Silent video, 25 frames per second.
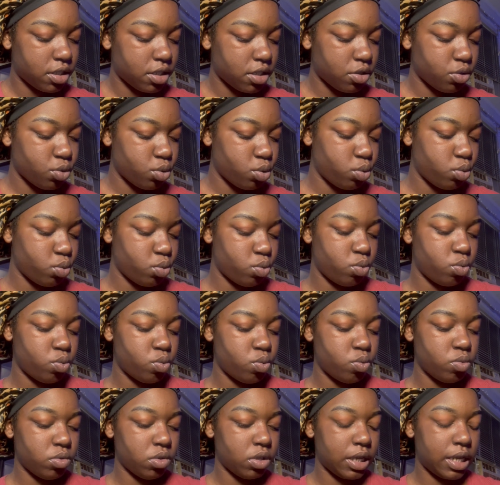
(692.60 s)
to
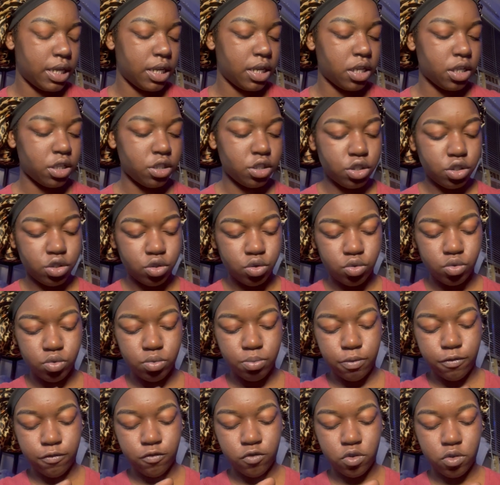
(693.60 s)
get into
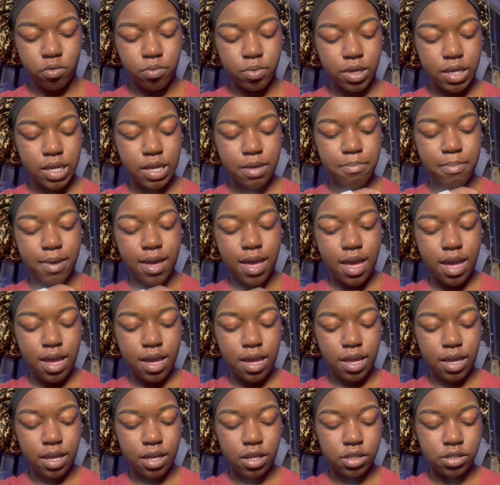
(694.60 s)
before we get
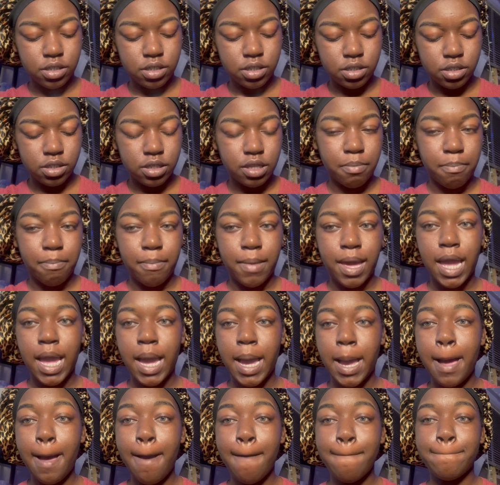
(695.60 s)
back into the
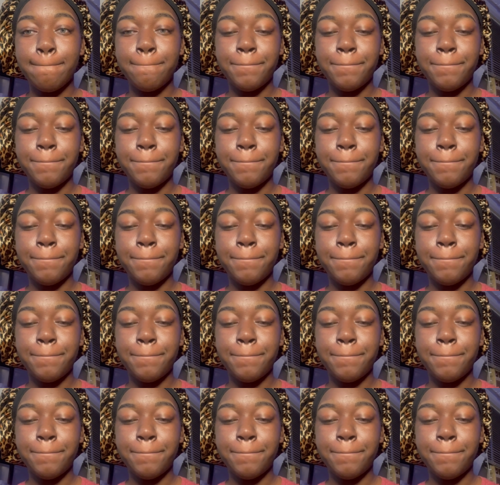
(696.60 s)
makeup.